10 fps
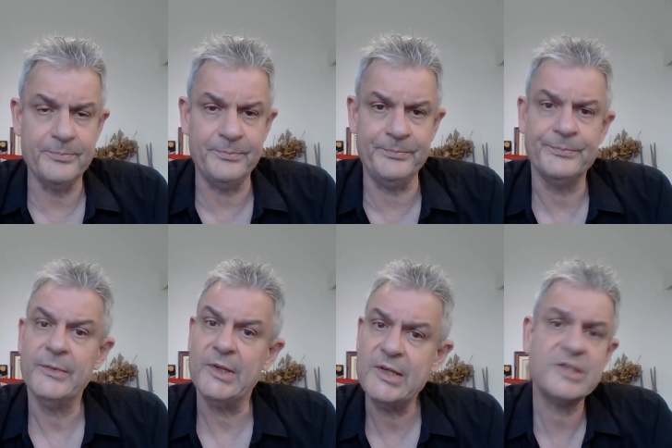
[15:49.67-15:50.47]

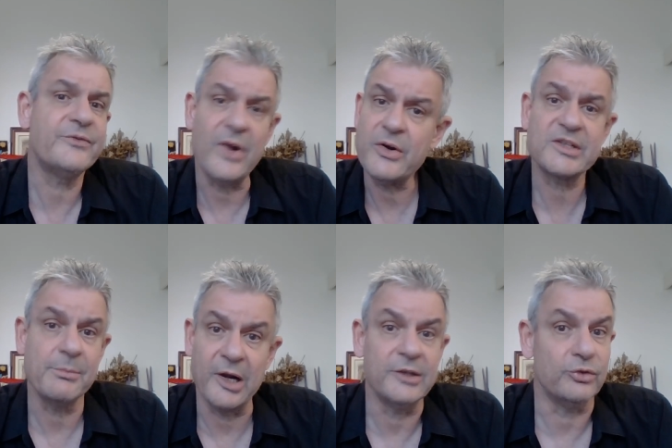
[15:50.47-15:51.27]
This is very
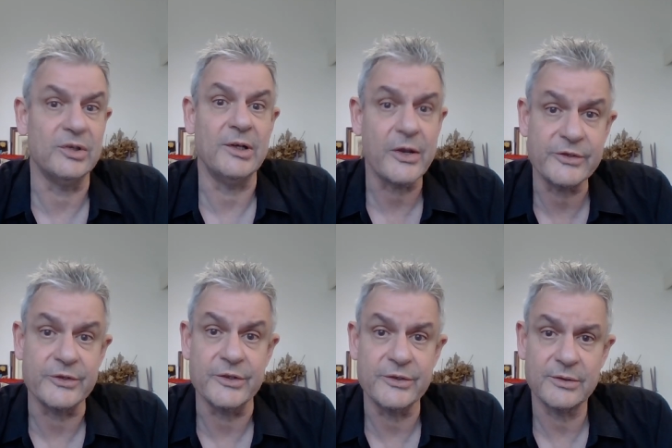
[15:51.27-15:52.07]
similar to the
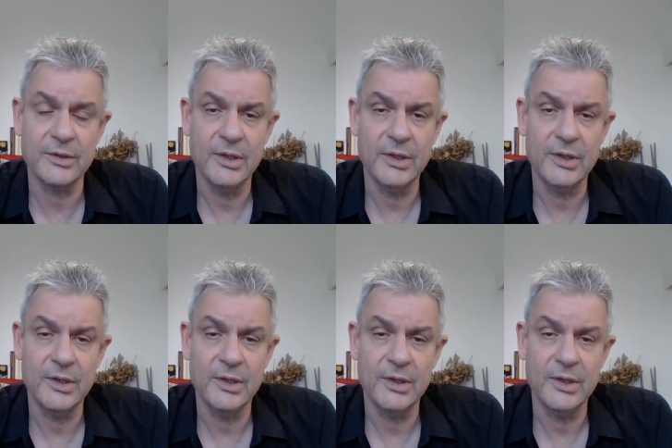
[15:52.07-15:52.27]
narcissist.